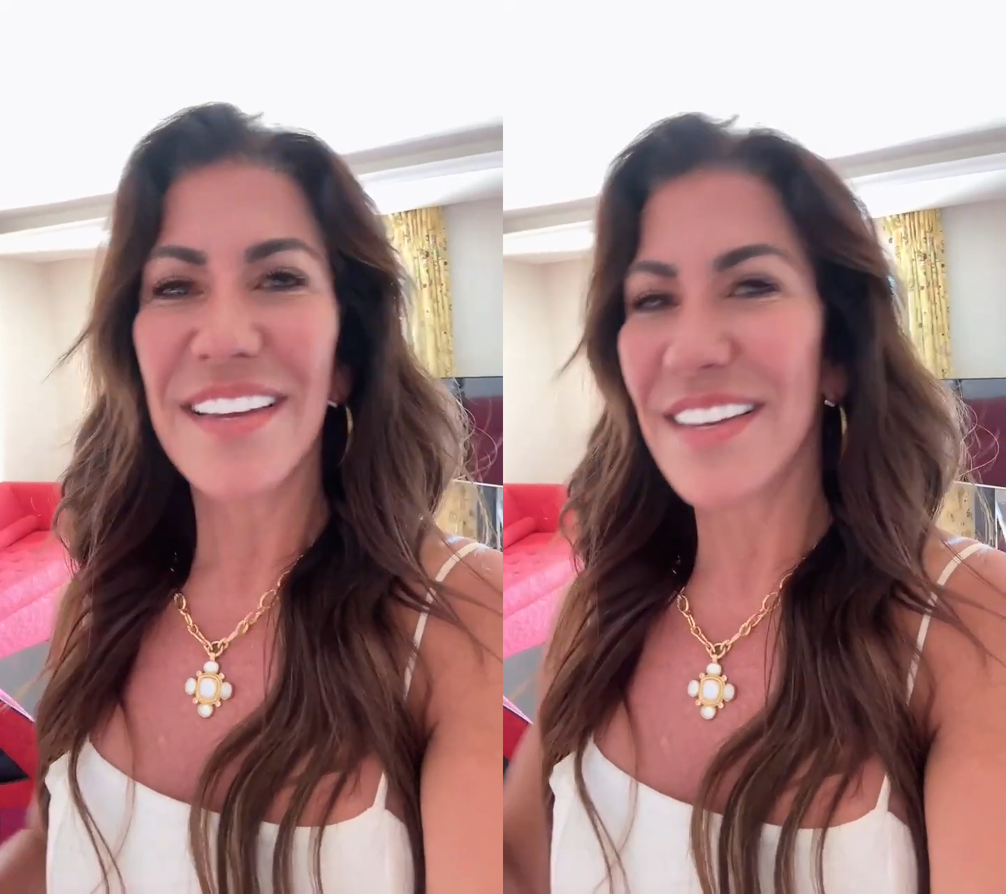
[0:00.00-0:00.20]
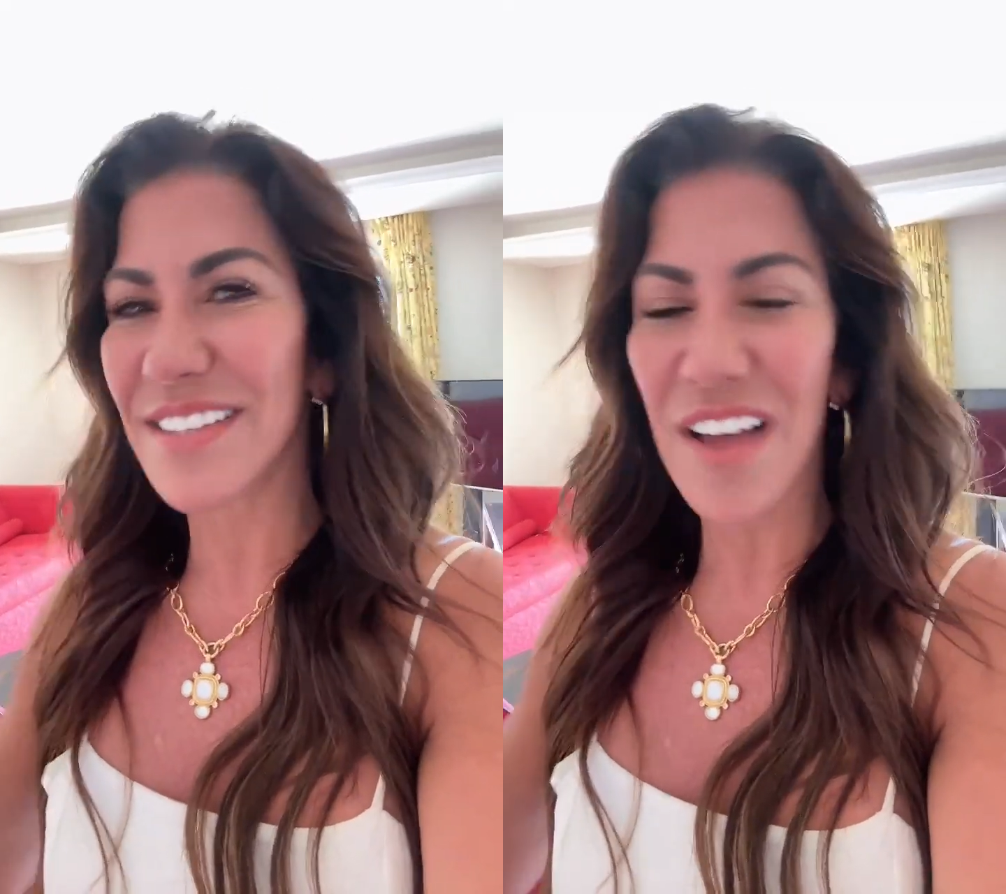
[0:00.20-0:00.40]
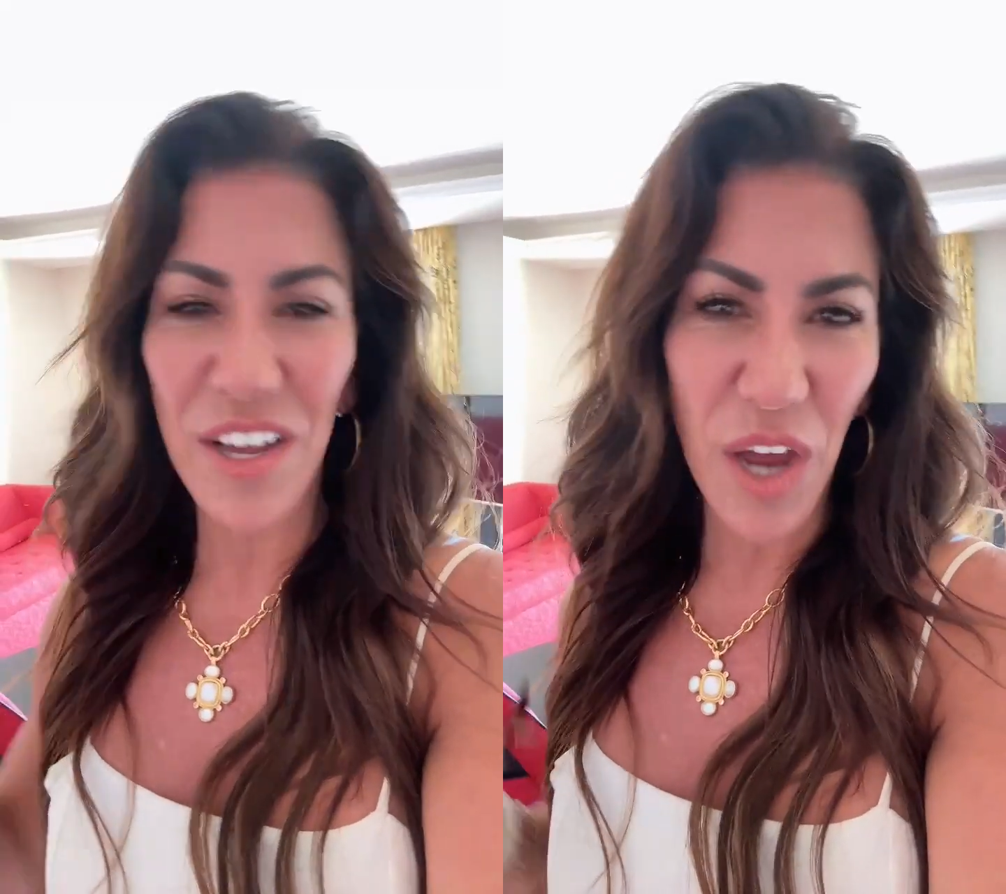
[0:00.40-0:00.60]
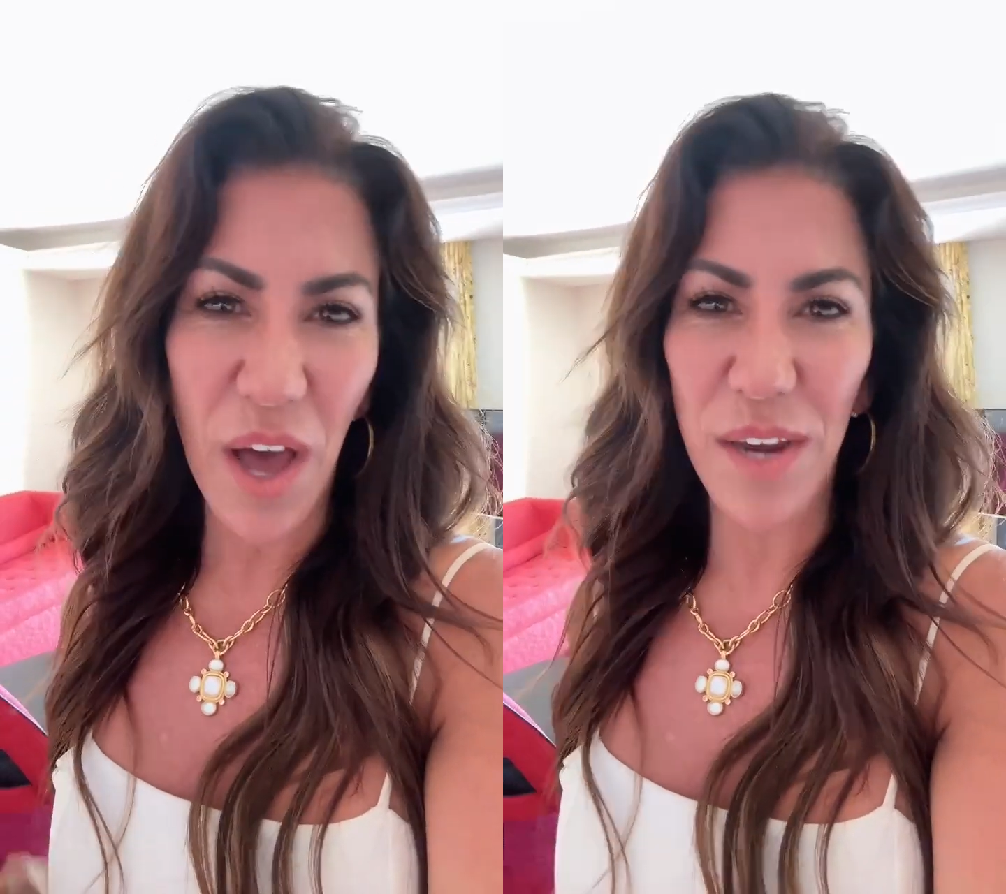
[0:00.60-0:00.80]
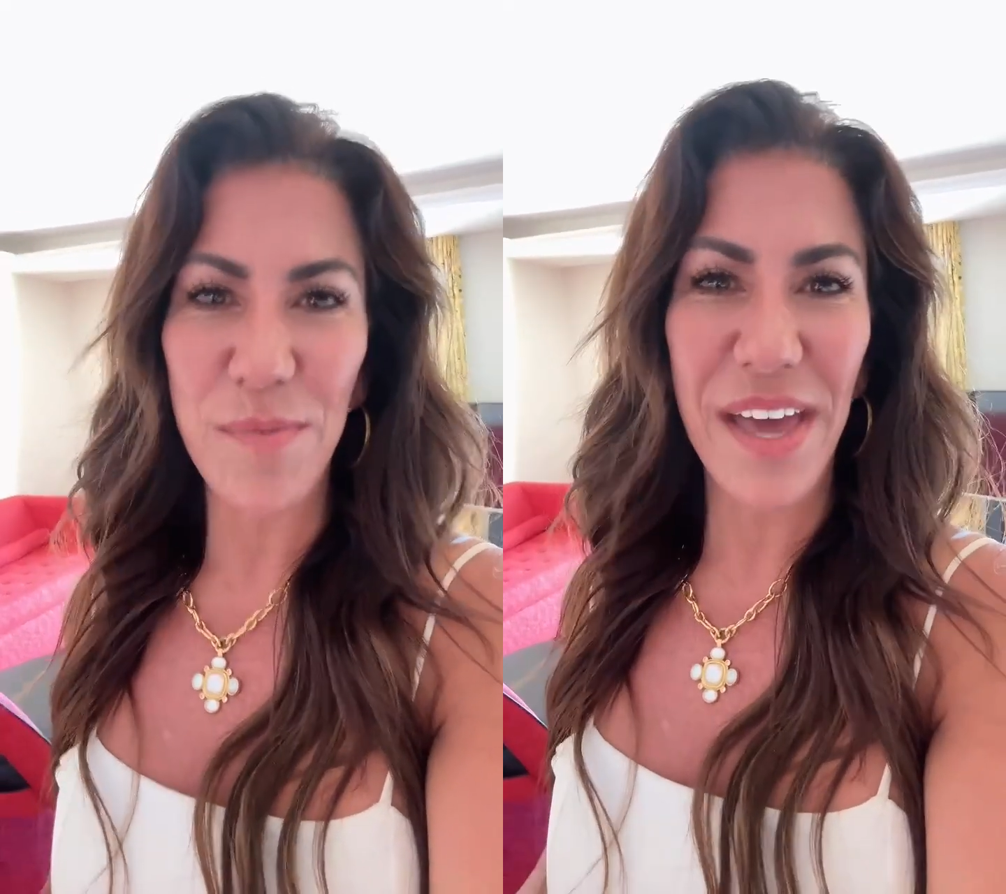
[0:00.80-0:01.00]
It's called
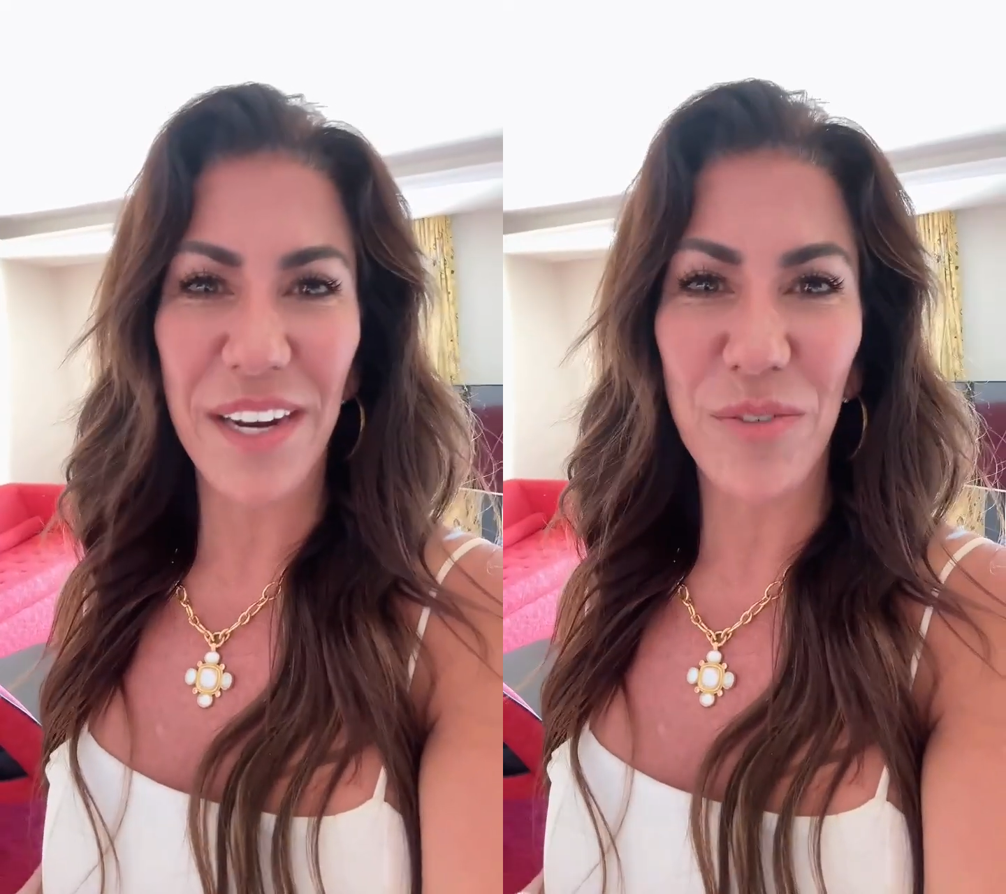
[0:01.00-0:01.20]
Automatic